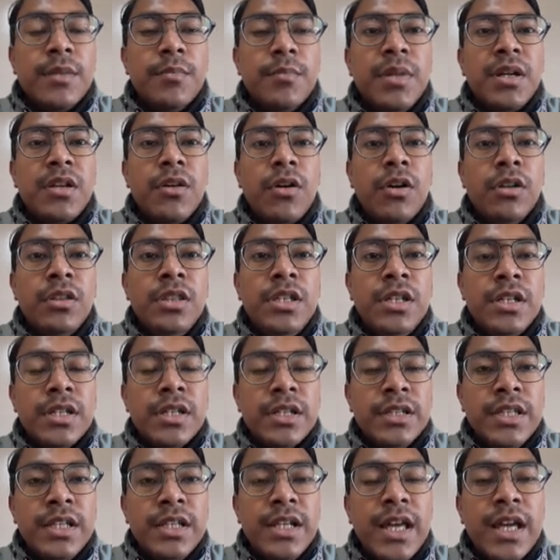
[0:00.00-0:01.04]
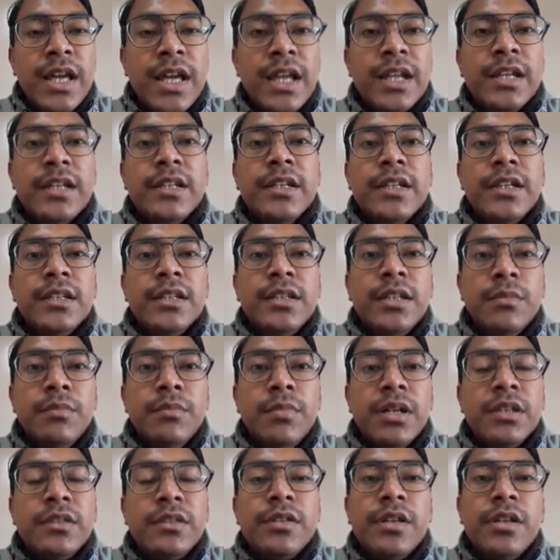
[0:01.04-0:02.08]
but on the other hand the
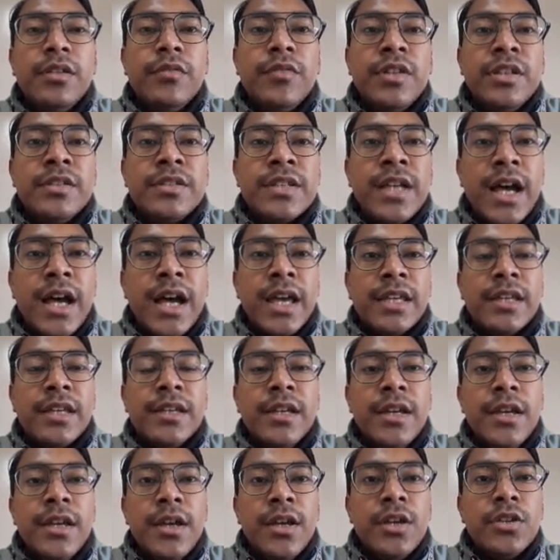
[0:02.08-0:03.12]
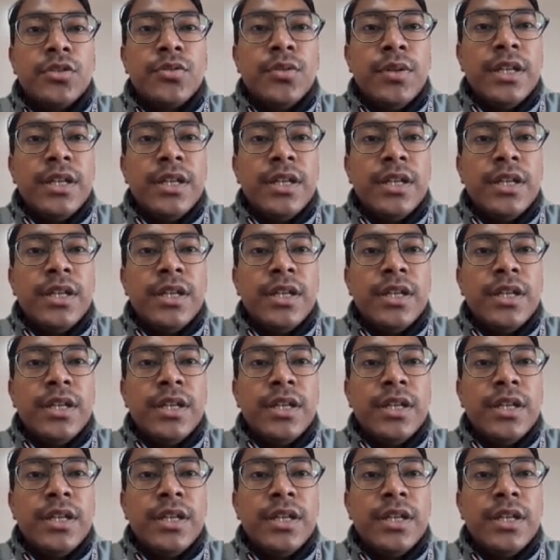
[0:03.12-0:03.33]
birth rate was high. So